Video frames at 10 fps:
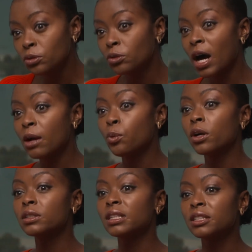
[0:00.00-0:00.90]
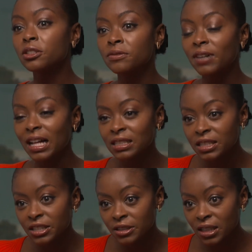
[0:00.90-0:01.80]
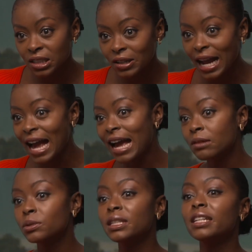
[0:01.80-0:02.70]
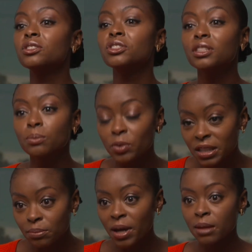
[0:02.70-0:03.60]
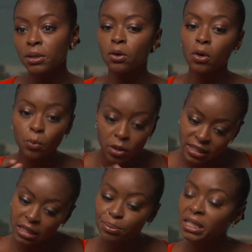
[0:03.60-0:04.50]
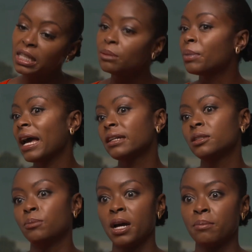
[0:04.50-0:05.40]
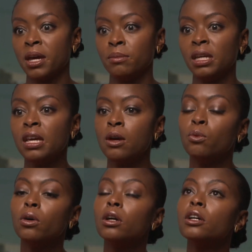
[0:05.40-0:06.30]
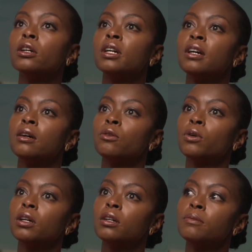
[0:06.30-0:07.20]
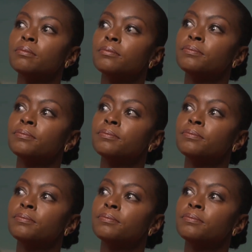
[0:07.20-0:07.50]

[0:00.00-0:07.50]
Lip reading: who I worked under and volunteered under had relationship with Mamie or were deeply impacted by Mamie, were